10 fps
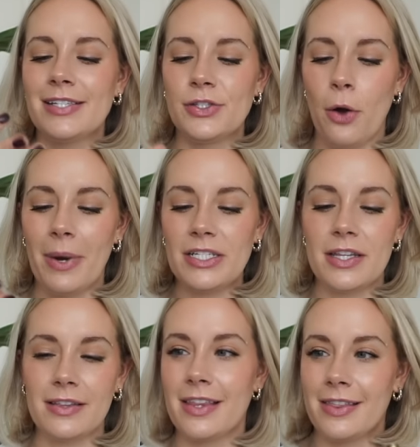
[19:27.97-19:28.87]
so much
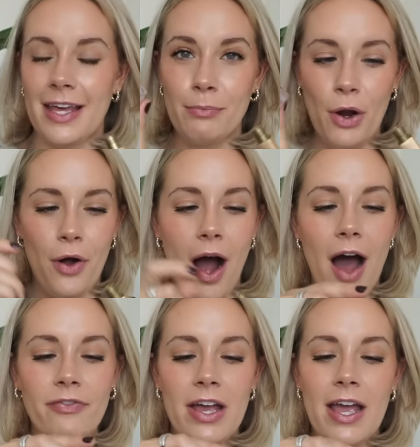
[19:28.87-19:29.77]
that the thing broke
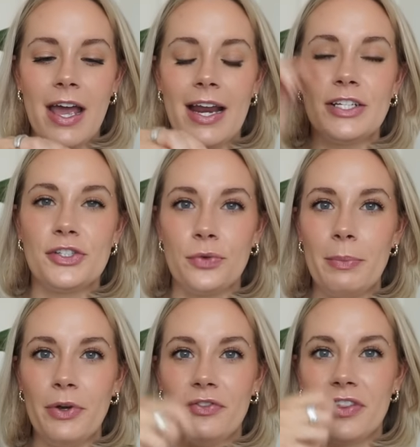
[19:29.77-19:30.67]
off and I just
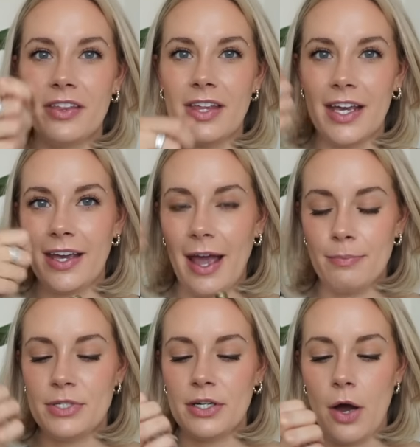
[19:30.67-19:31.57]
removed the thing and
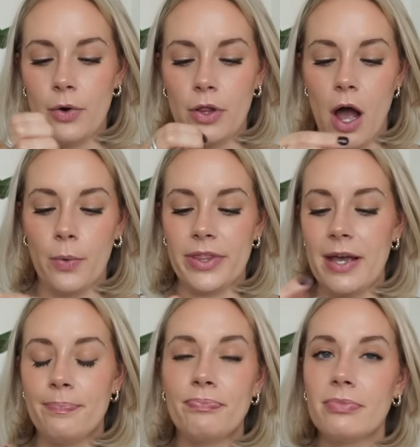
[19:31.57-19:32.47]
kept going along with
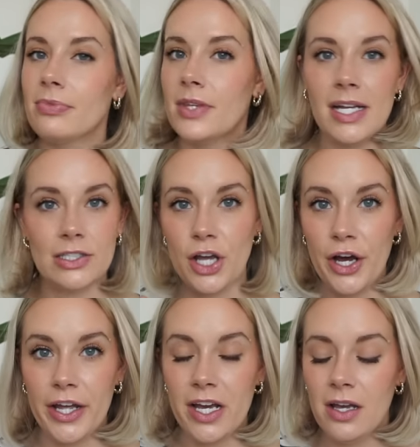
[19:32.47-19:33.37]
it. It's
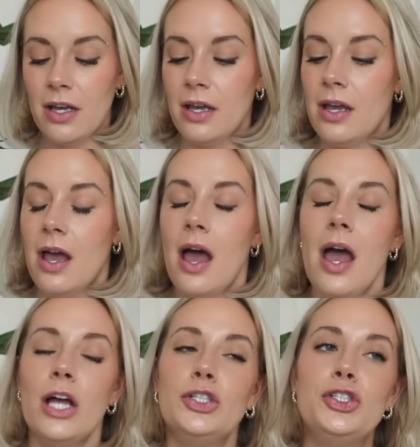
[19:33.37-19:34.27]
good.
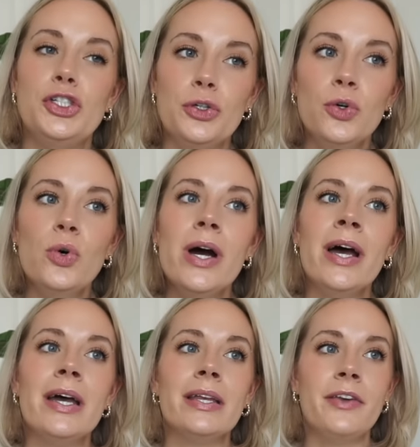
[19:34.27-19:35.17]
Do
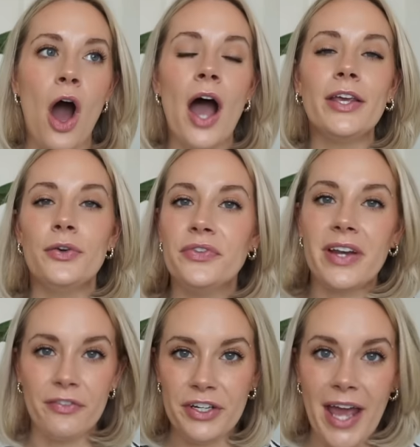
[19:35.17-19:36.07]
not use it
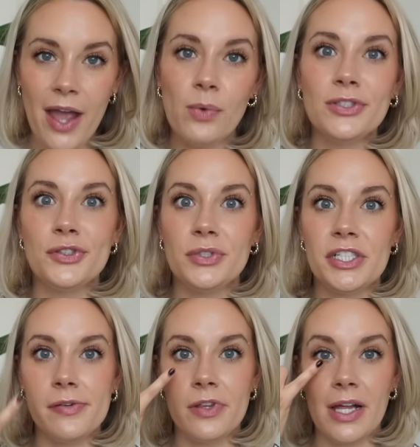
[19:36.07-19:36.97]
every day once you
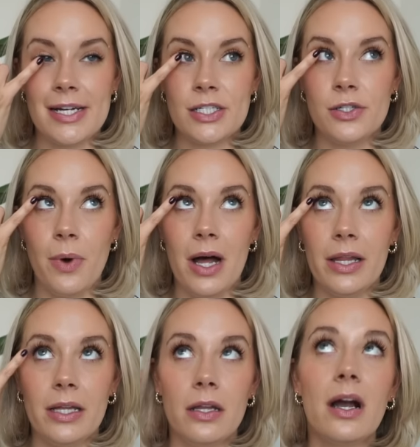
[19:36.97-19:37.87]
achieve the lashes you want.
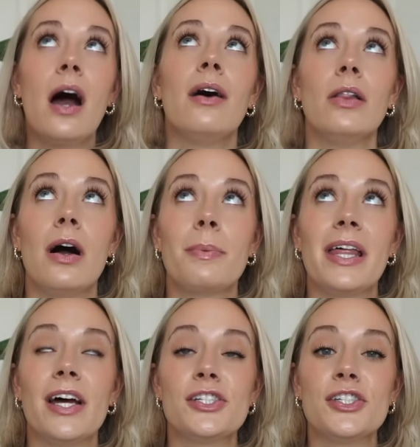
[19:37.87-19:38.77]
Like look how long my
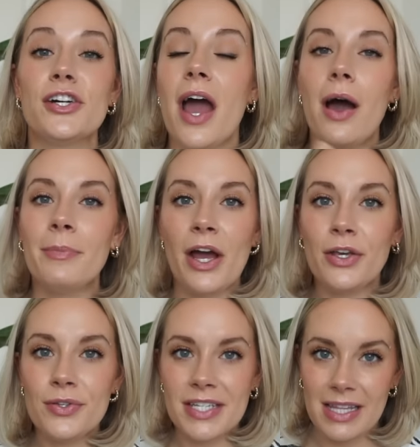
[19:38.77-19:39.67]
lashes are now. I'm not
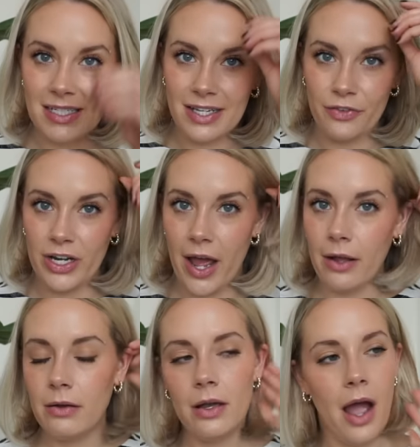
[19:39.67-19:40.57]
using this every
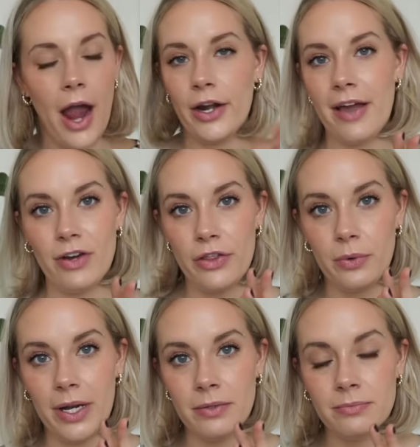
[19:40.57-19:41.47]
day. I already have another
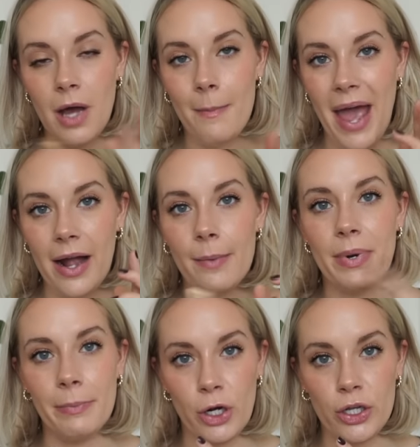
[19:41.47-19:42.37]
one on backup,
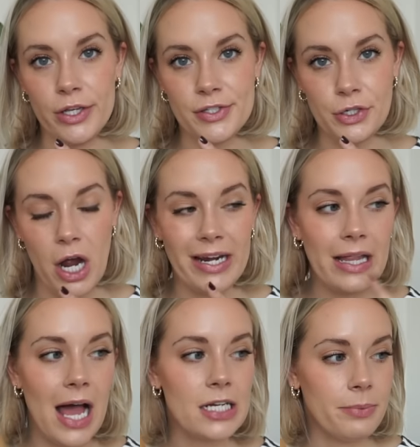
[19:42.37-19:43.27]
but I'm currently using Grande
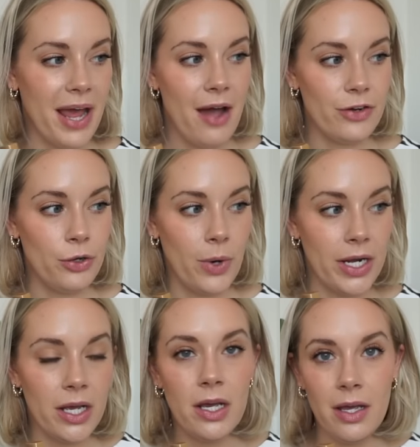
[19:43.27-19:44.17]
Lash, but I have a new
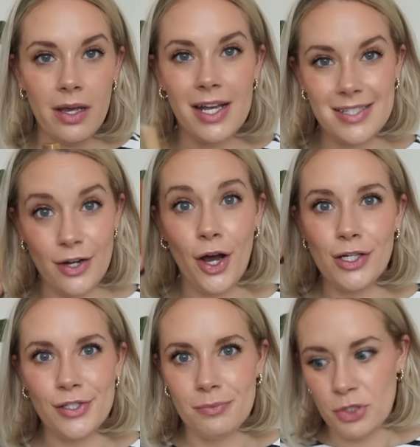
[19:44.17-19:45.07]
one. It's on
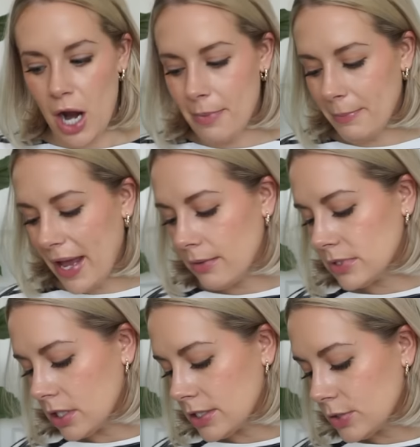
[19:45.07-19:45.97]
auto subscribe on my
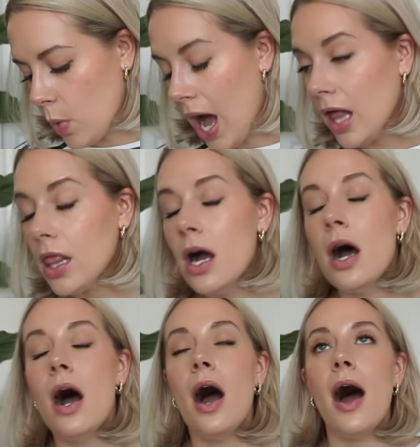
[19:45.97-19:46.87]
Amazon as well.
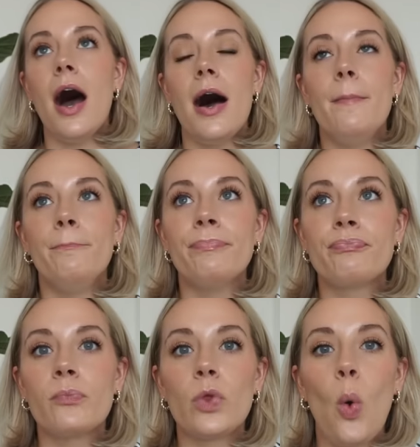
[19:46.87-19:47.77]
Um,
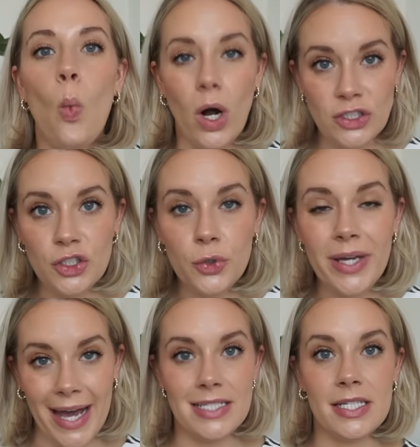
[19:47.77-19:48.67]
once you
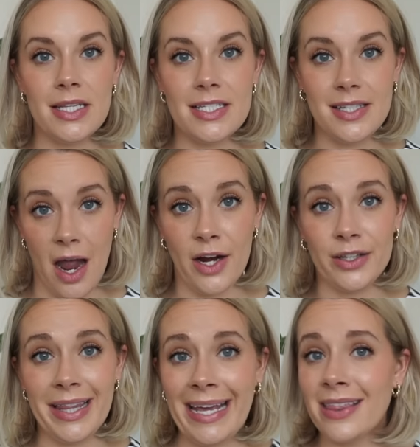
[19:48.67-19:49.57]
get to the
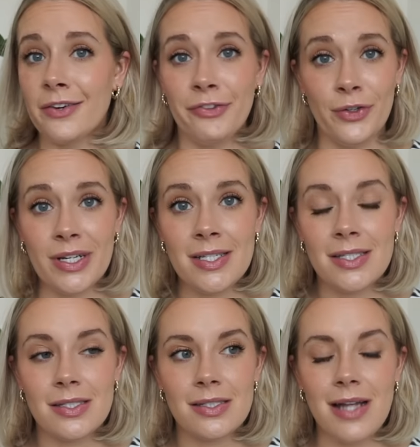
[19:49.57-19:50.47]
desired length and
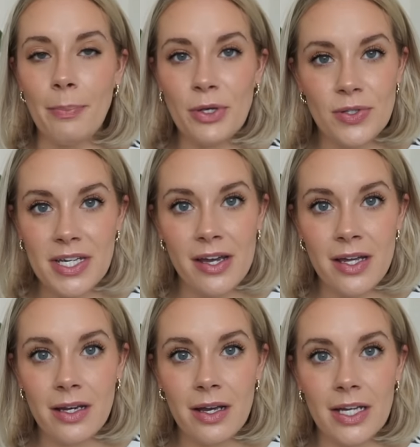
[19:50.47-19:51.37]
fullness, stop using
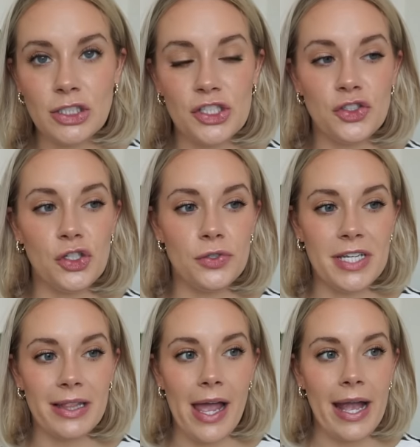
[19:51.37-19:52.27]
it and just use
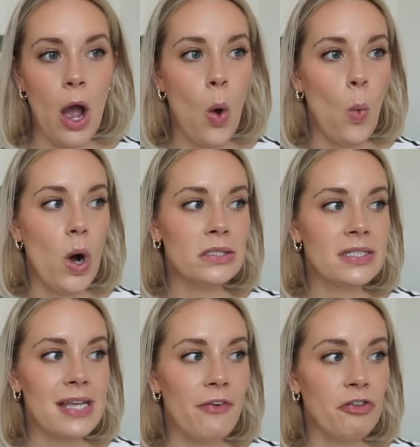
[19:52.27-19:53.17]
it like
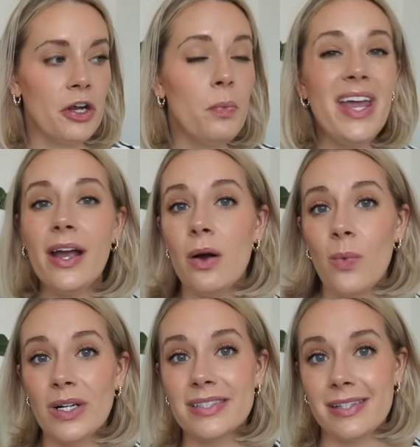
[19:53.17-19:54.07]
once every week,
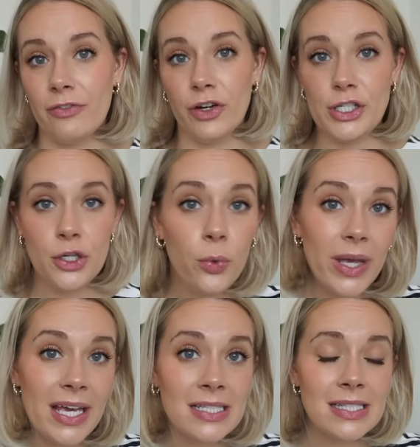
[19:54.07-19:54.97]
once every two
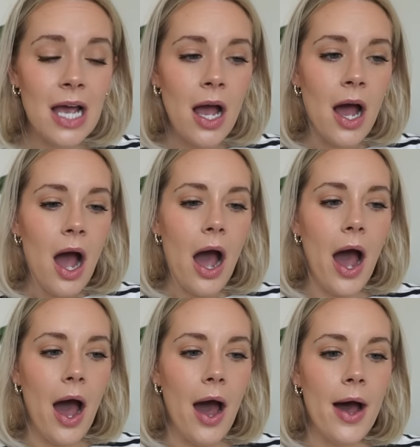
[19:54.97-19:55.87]
weeks.
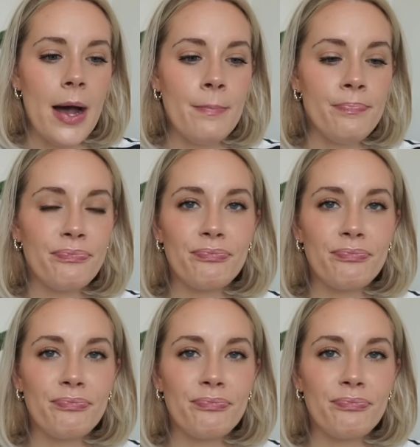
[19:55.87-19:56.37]
Um,